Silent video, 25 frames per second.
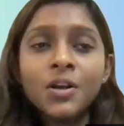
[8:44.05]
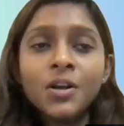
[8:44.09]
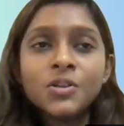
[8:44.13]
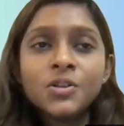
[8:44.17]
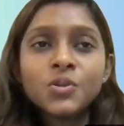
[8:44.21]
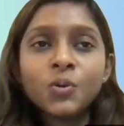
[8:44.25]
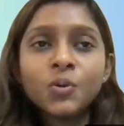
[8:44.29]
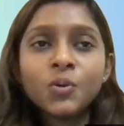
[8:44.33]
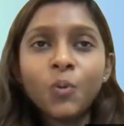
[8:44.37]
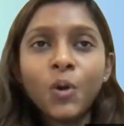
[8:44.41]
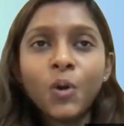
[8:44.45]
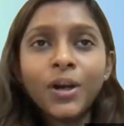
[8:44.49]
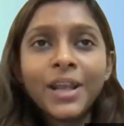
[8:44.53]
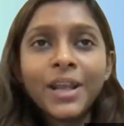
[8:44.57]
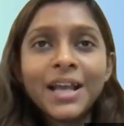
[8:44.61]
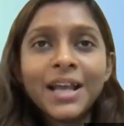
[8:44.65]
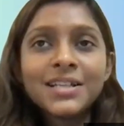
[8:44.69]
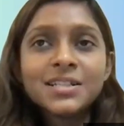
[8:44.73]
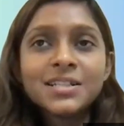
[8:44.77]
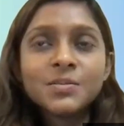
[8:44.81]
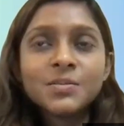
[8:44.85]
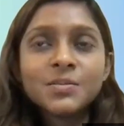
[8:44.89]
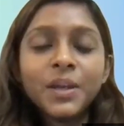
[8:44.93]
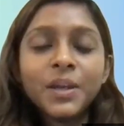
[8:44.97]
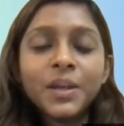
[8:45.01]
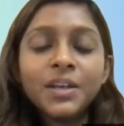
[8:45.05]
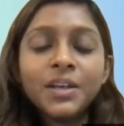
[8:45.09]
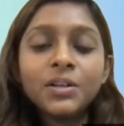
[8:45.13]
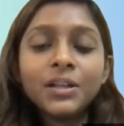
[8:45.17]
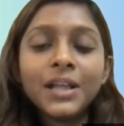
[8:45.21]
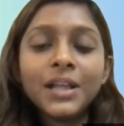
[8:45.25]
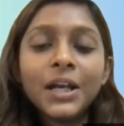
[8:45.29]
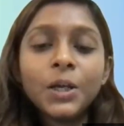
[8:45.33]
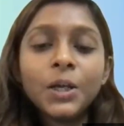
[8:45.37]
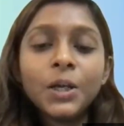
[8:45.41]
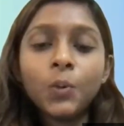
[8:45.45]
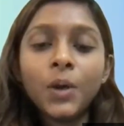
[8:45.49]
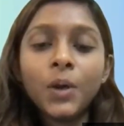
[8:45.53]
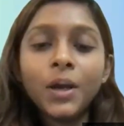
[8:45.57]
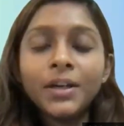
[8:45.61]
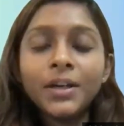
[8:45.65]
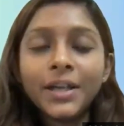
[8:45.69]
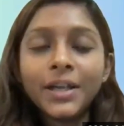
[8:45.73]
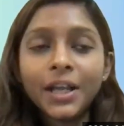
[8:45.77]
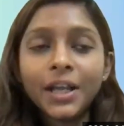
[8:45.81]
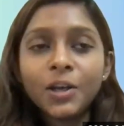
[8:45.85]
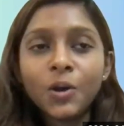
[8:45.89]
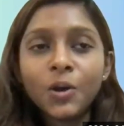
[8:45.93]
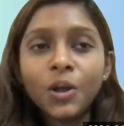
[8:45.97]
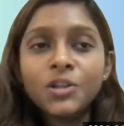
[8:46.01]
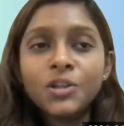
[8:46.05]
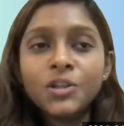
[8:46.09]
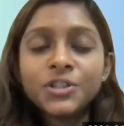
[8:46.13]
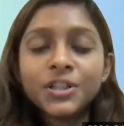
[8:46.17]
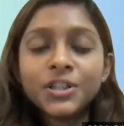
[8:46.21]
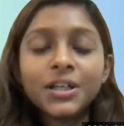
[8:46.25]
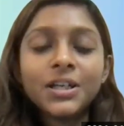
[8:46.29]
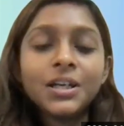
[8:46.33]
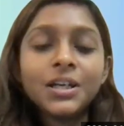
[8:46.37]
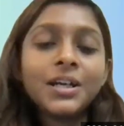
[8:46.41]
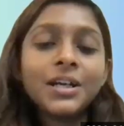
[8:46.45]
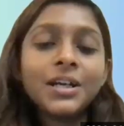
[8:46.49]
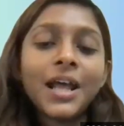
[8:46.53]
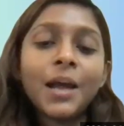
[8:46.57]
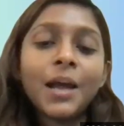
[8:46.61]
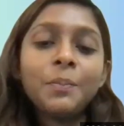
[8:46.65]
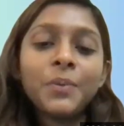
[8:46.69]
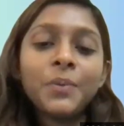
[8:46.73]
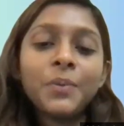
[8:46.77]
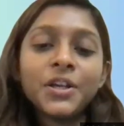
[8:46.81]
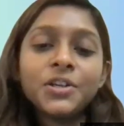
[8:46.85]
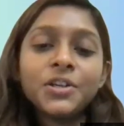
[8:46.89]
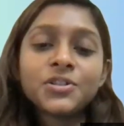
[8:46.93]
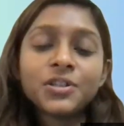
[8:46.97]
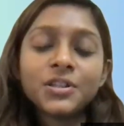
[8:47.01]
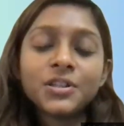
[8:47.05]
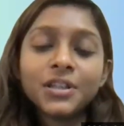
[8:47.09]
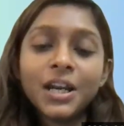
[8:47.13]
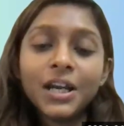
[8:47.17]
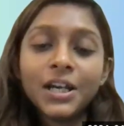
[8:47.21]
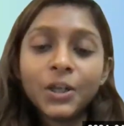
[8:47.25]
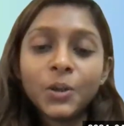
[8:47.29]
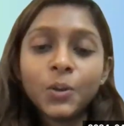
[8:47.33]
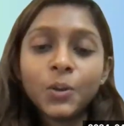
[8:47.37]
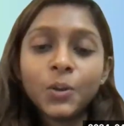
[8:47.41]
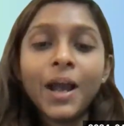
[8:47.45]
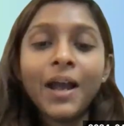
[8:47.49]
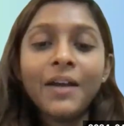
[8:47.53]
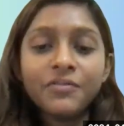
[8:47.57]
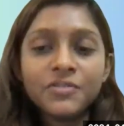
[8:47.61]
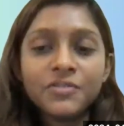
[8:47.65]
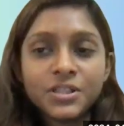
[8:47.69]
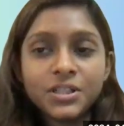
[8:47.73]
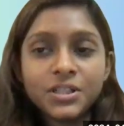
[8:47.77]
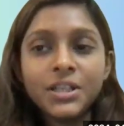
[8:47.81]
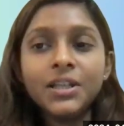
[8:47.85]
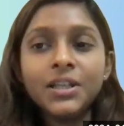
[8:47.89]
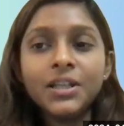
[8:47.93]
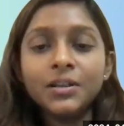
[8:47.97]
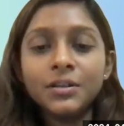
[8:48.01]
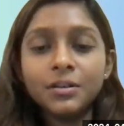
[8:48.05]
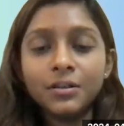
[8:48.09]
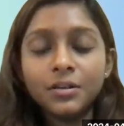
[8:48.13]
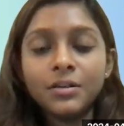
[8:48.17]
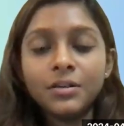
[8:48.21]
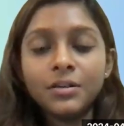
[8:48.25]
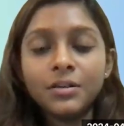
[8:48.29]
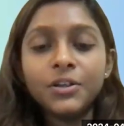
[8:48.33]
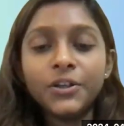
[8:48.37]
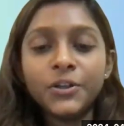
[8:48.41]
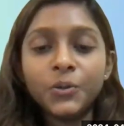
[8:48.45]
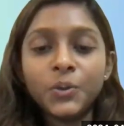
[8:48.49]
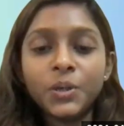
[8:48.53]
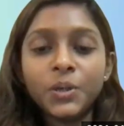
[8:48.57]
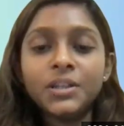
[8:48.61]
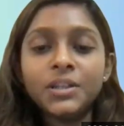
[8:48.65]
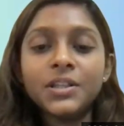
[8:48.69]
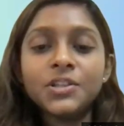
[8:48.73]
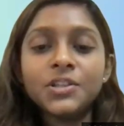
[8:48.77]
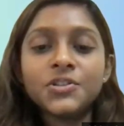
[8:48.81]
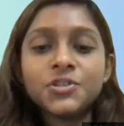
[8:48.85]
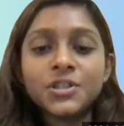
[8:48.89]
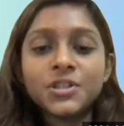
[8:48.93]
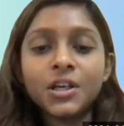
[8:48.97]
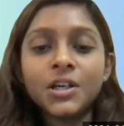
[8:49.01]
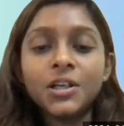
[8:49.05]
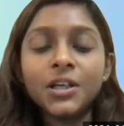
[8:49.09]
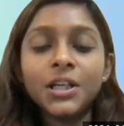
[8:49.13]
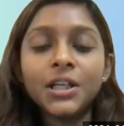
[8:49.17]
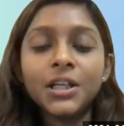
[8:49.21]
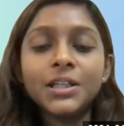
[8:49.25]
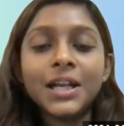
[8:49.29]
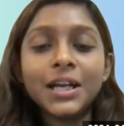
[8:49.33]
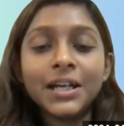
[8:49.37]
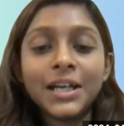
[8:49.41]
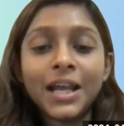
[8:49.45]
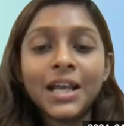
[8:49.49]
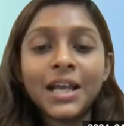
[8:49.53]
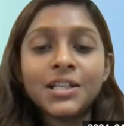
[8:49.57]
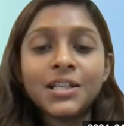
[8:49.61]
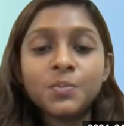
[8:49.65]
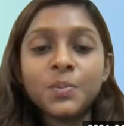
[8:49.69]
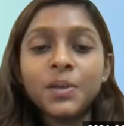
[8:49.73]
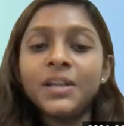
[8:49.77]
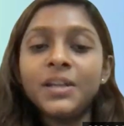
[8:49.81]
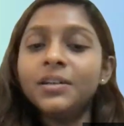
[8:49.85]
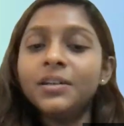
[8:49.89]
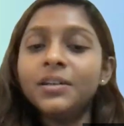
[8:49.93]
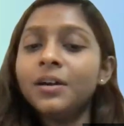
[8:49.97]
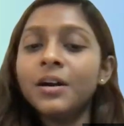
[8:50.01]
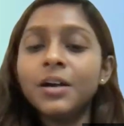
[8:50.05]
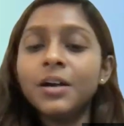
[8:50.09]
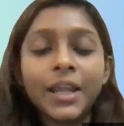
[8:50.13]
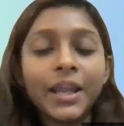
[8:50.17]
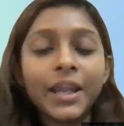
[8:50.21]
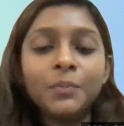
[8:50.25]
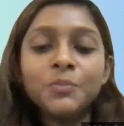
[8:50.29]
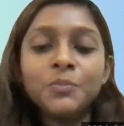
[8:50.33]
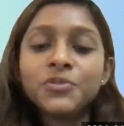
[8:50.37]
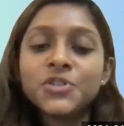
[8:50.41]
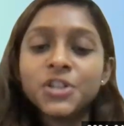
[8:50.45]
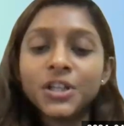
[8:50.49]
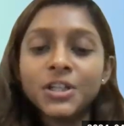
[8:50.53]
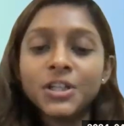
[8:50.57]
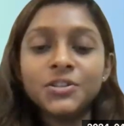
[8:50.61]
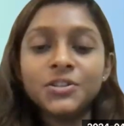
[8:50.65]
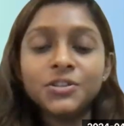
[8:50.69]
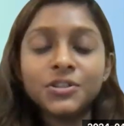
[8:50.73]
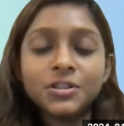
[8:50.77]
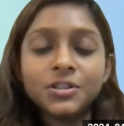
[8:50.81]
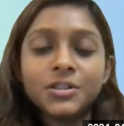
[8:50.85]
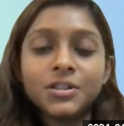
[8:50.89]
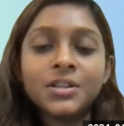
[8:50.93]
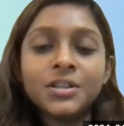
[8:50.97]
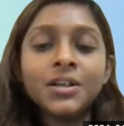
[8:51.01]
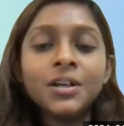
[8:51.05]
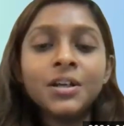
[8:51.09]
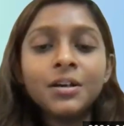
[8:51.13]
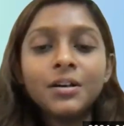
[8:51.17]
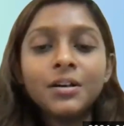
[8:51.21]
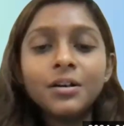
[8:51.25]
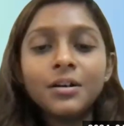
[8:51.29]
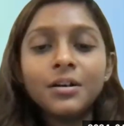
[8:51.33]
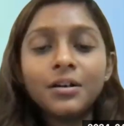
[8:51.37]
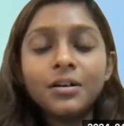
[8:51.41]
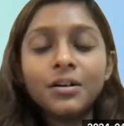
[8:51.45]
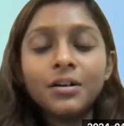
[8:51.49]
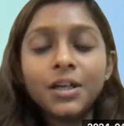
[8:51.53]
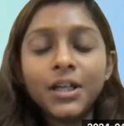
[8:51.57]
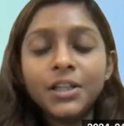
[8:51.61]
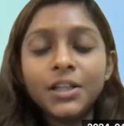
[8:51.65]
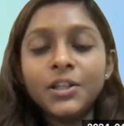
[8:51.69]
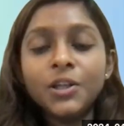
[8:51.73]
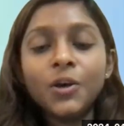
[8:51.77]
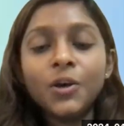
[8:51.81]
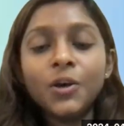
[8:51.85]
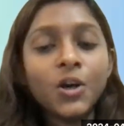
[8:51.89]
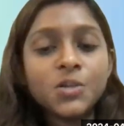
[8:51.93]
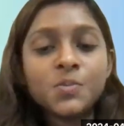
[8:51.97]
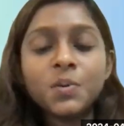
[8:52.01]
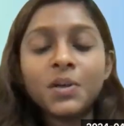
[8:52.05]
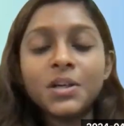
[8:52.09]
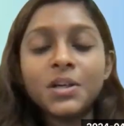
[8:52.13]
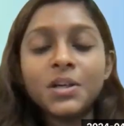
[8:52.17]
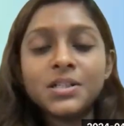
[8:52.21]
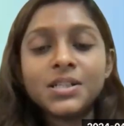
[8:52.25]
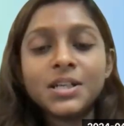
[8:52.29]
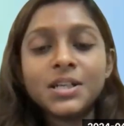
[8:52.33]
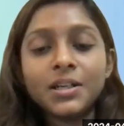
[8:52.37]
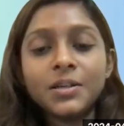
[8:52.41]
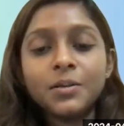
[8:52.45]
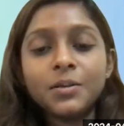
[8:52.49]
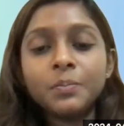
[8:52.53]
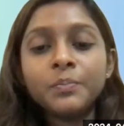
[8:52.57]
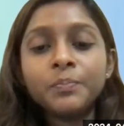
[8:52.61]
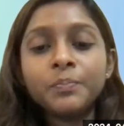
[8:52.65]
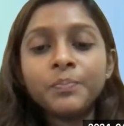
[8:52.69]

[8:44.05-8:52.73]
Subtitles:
So, what has been that one technological adaptation that you have seen during this journey that has been a game changer in the hospital setup?